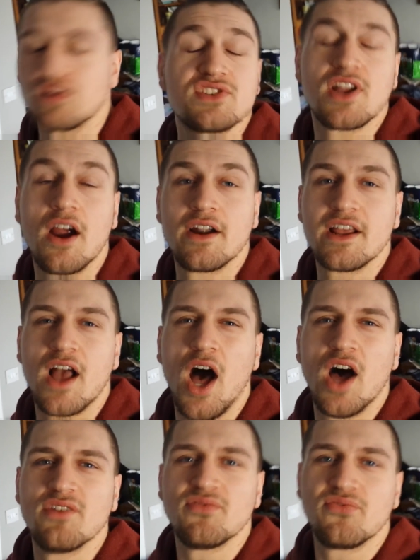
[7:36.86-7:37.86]
We're starting
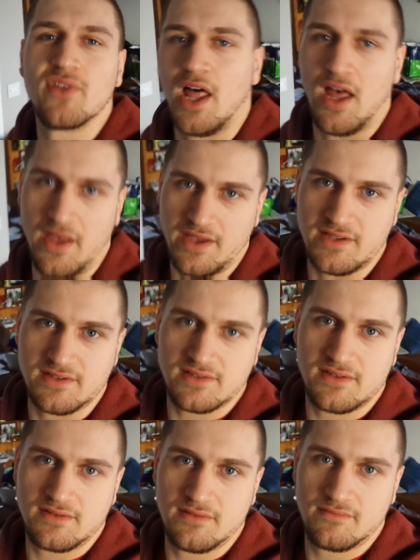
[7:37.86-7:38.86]
on
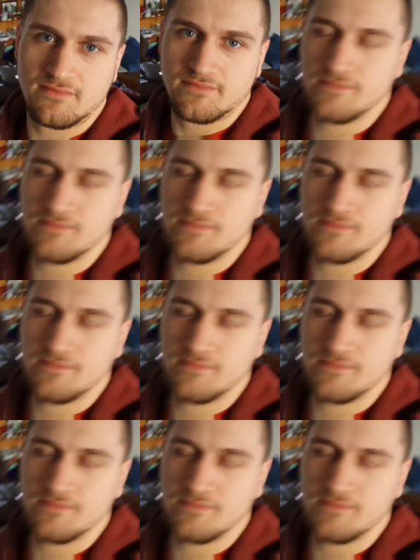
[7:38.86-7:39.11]
flies.